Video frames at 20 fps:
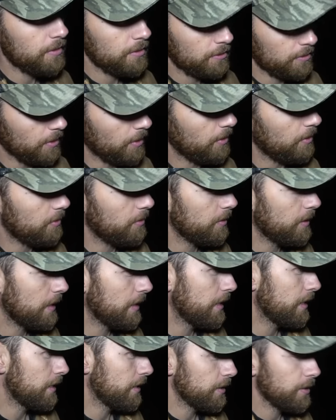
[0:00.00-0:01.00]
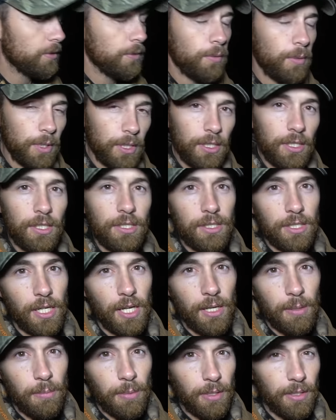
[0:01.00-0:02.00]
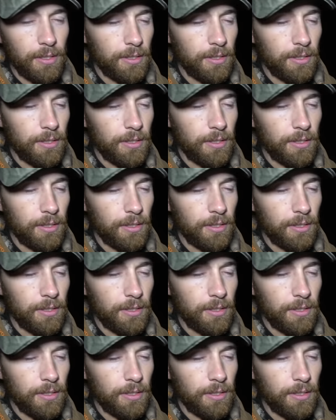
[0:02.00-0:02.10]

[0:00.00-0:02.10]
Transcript: so we're in good shape.